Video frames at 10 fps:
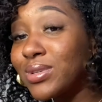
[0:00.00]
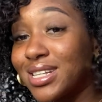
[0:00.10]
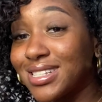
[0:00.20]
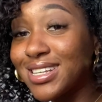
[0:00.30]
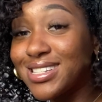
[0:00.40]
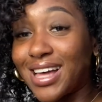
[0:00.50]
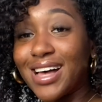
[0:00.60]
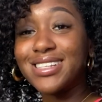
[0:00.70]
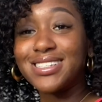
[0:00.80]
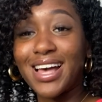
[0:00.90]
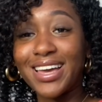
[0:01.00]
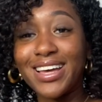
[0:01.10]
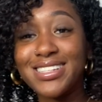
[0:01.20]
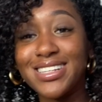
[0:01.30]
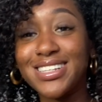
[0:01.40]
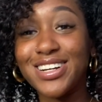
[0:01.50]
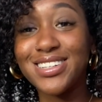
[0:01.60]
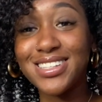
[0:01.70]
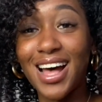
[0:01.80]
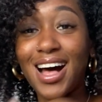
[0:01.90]
was a success, I guess, this
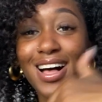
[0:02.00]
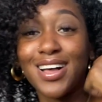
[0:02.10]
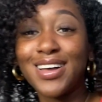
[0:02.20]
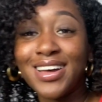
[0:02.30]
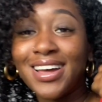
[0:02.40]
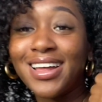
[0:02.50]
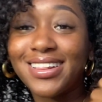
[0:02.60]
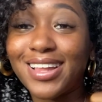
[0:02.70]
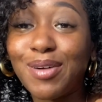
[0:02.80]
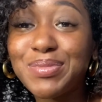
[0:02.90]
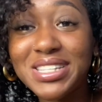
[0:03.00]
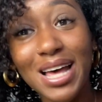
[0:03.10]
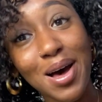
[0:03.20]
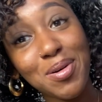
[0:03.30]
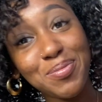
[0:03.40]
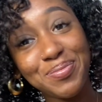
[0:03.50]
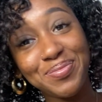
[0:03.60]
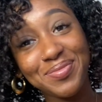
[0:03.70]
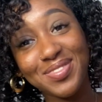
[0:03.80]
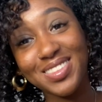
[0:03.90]
hairstyle. Thumbs up.
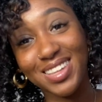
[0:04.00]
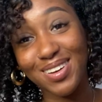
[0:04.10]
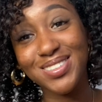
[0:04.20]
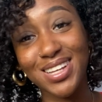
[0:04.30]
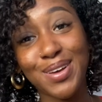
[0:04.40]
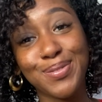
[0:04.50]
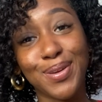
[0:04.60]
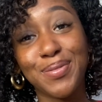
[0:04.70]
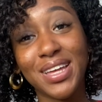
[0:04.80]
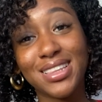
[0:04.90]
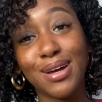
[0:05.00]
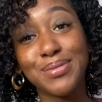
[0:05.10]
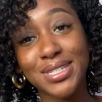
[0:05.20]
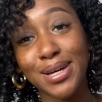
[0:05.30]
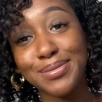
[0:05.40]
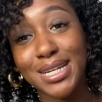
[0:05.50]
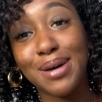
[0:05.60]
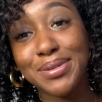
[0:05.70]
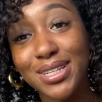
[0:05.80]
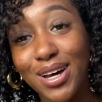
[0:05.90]
Give me a thumbs up down
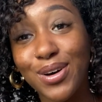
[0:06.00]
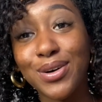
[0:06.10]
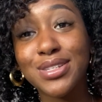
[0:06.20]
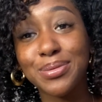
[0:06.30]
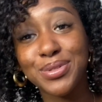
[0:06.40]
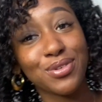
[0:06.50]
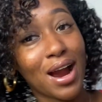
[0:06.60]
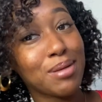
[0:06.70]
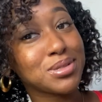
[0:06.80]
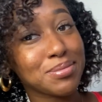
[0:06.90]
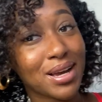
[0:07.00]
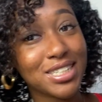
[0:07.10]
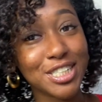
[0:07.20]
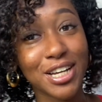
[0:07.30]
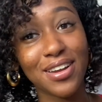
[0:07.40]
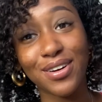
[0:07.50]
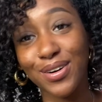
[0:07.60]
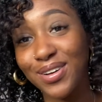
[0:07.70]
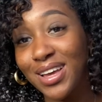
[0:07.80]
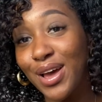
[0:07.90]
below. Subscribe to my channel
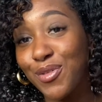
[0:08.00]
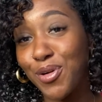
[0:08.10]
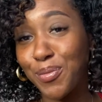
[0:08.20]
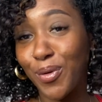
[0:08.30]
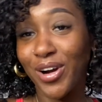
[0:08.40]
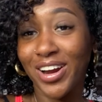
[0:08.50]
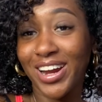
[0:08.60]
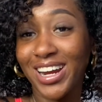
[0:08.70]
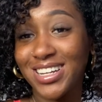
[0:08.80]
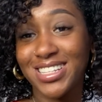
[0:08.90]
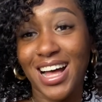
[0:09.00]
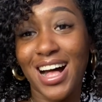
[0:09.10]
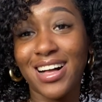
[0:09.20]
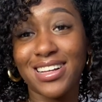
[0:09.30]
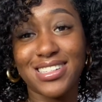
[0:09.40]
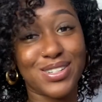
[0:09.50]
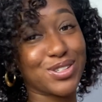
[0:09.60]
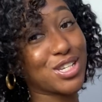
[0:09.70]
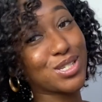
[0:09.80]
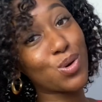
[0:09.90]
for more hairstyles or
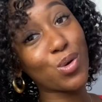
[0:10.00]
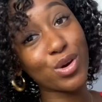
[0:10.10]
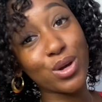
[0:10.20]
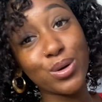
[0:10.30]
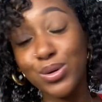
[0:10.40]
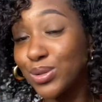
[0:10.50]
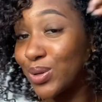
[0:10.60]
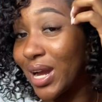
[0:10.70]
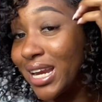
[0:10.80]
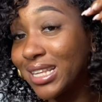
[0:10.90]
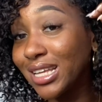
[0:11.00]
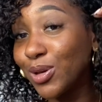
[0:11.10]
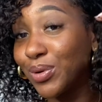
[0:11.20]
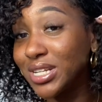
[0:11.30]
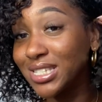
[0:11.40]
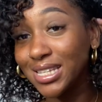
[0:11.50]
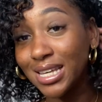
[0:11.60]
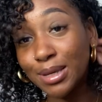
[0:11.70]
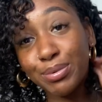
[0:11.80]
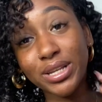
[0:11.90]
tutorials or anything you want to see.
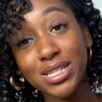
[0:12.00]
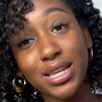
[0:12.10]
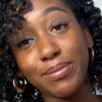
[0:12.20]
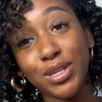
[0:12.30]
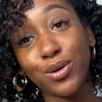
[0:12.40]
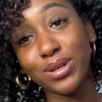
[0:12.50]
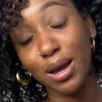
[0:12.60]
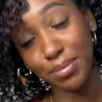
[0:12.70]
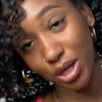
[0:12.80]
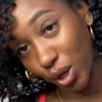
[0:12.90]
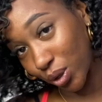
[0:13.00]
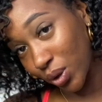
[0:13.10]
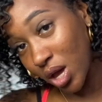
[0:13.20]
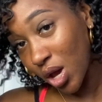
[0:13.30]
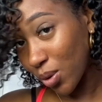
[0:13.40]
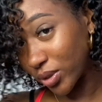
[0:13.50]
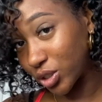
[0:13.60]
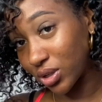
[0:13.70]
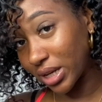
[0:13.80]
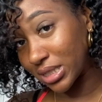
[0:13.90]
Please let me know down below what
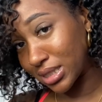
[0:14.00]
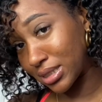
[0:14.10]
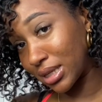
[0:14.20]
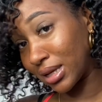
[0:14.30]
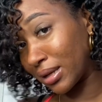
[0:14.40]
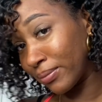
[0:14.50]
you like to see.